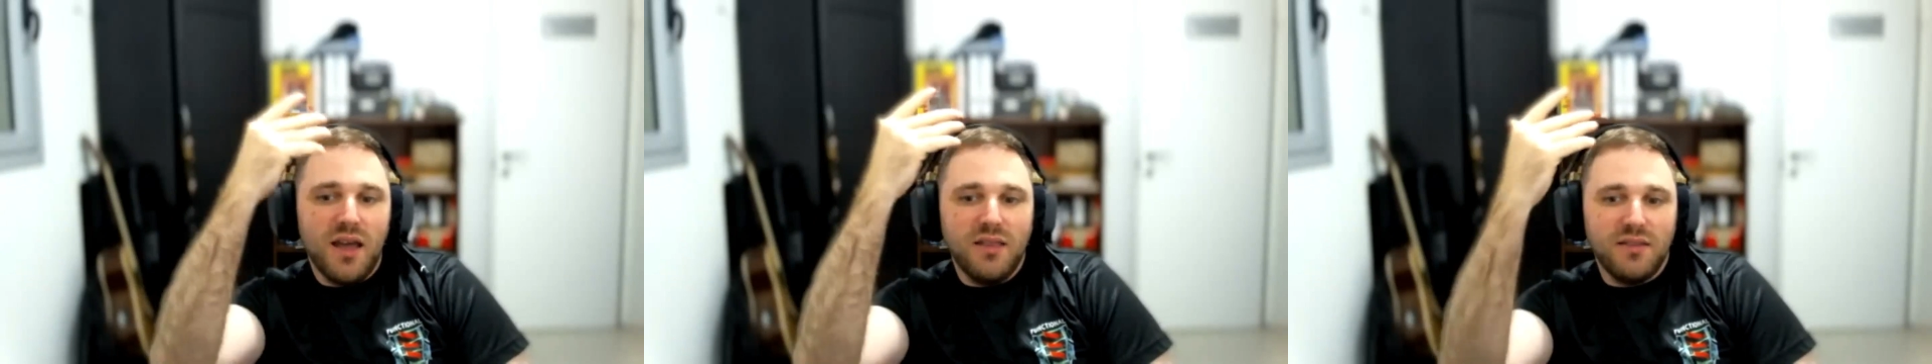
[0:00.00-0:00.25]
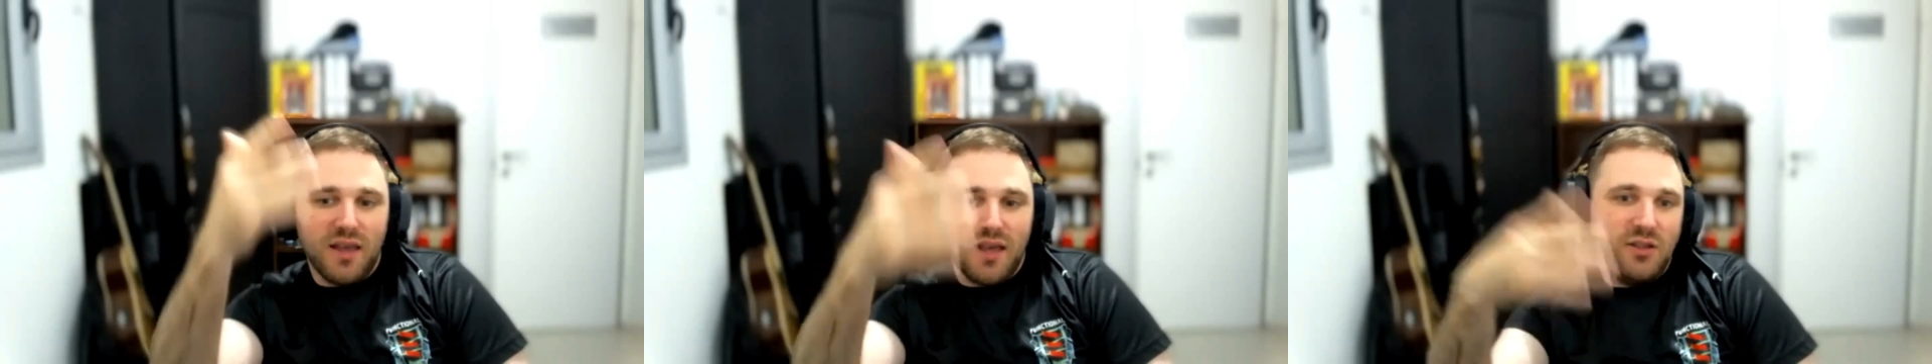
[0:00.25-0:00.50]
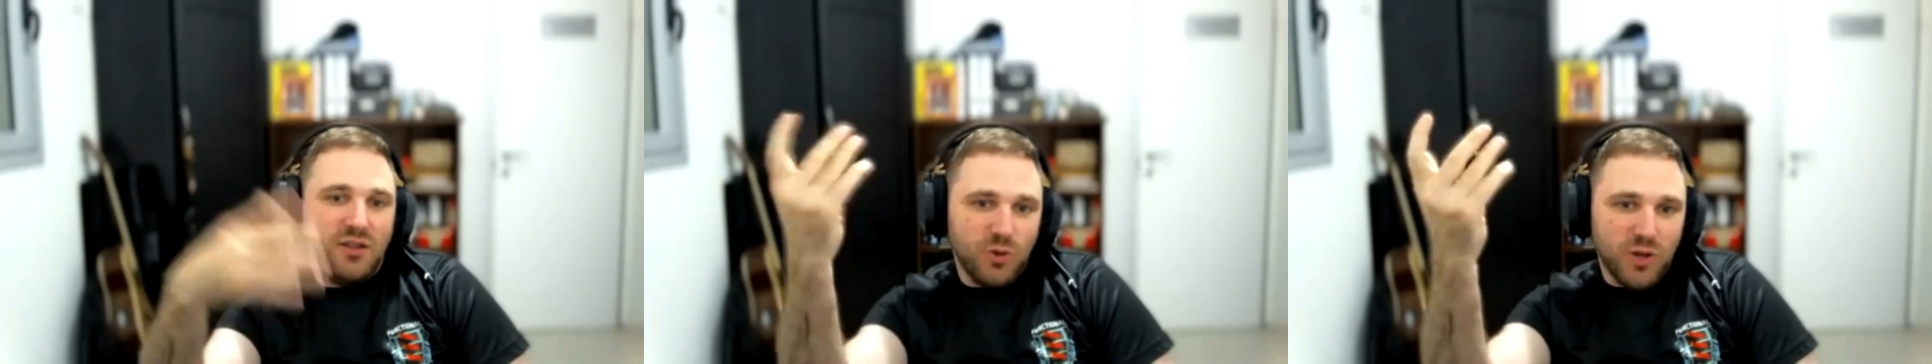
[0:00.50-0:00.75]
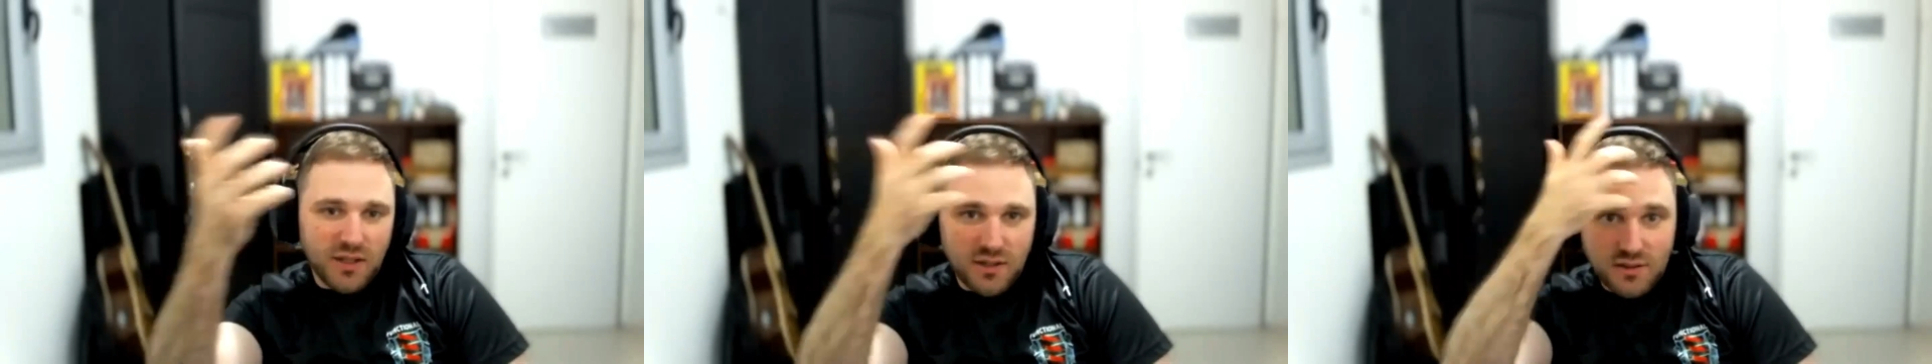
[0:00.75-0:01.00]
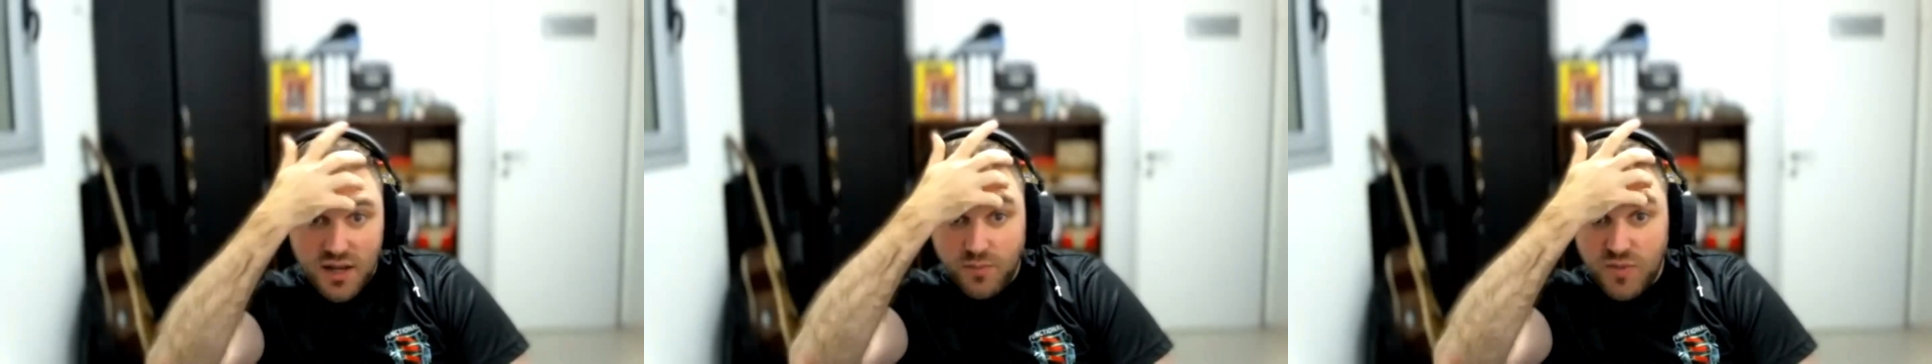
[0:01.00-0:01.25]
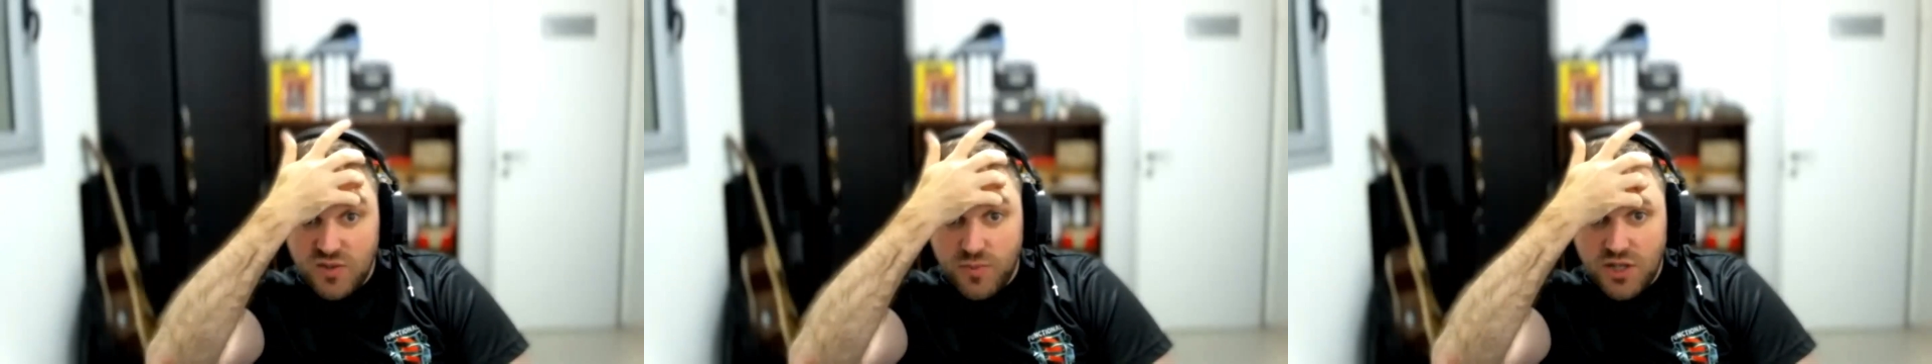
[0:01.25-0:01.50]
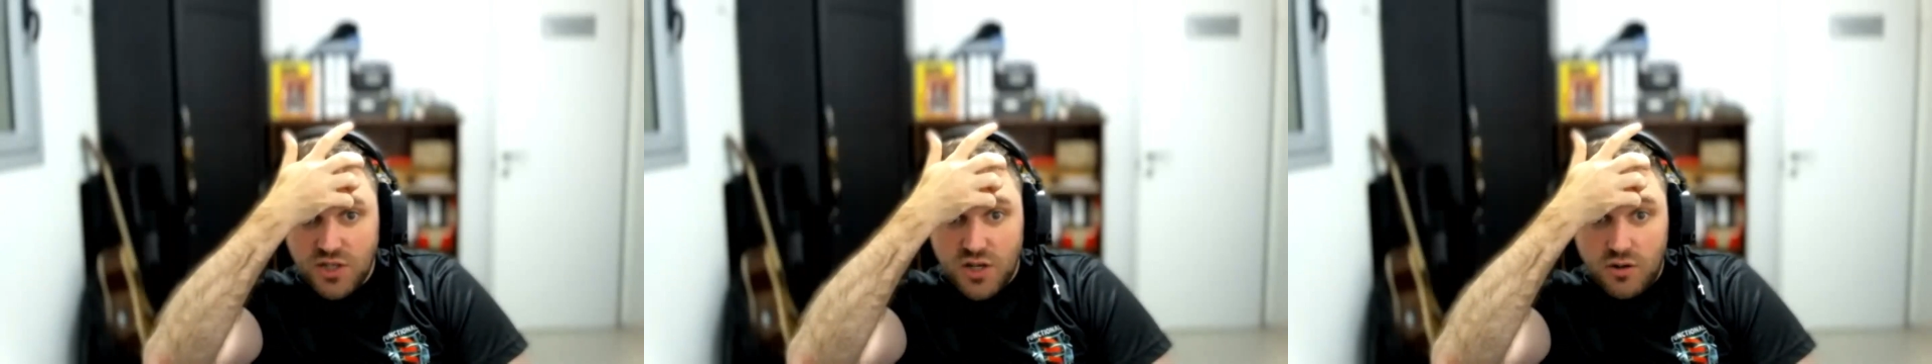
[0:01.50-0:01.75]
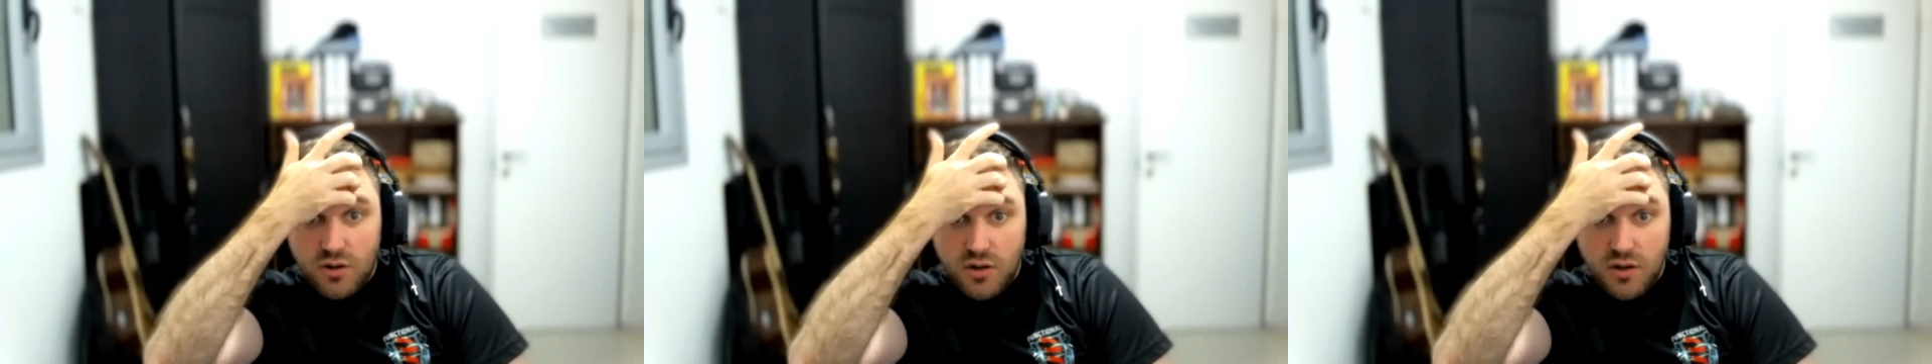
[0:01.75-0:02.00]
and then you get the type mismatch
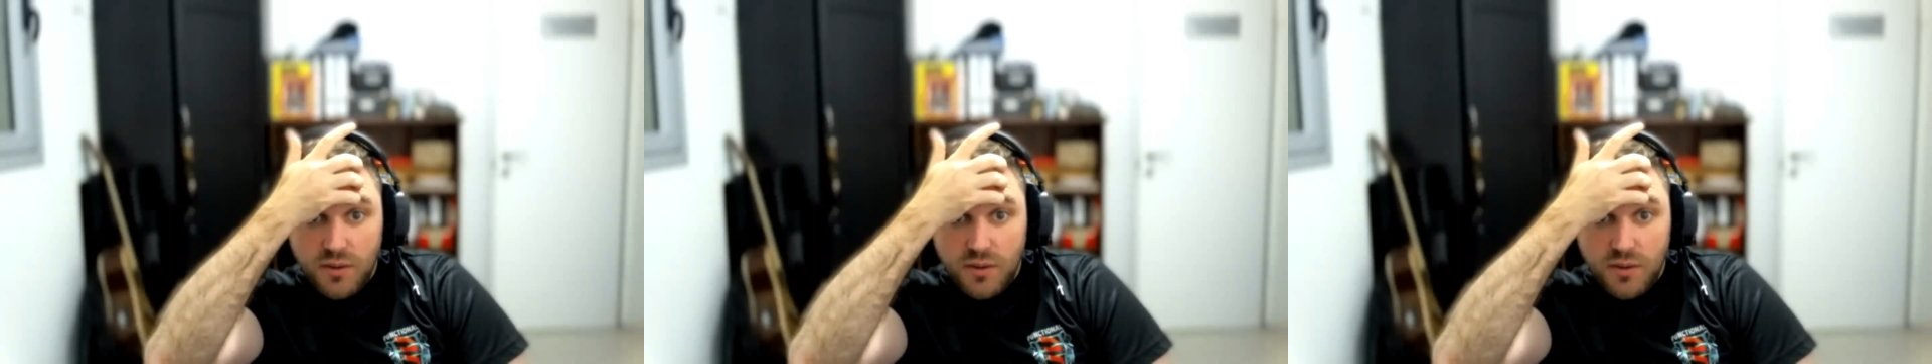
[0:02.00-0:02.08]
error.